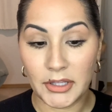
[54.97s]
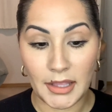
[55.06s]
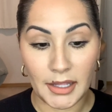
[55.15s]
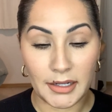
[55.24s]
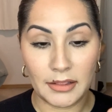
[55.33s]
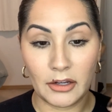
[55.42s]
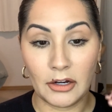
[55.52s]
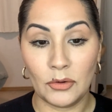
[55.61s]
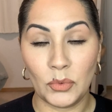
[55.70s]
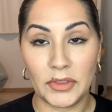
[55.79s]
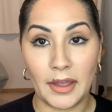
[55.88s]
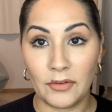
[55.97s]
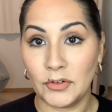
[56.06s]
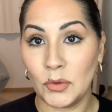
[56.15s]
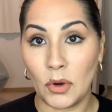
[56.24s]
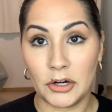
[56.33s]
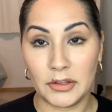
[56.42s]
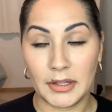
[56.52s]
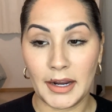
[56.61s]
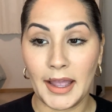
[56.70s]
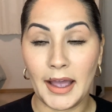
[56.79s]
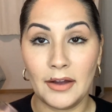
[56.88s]
that in there with every water that I
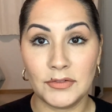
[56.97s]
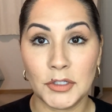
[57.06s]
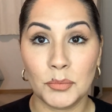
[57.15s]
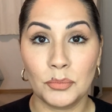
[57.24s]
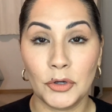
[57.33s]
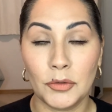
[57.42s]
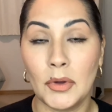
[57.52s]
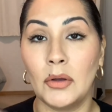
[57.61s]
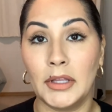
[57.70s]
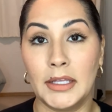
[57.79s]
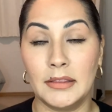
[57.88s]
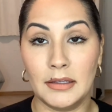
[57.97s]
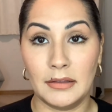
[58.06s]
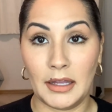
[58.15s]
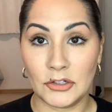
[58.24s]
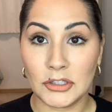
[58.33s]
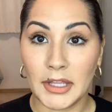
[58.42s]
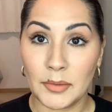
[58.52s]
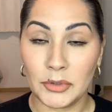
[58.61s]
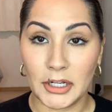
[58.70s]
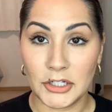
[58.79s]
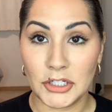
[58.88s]
have to promote like the electrolyte
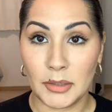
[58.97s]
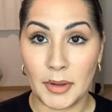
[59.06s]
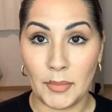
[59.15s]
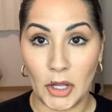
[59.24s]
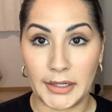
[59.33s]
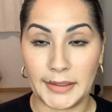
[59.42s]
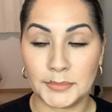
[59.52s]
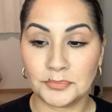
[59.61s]
production in my body.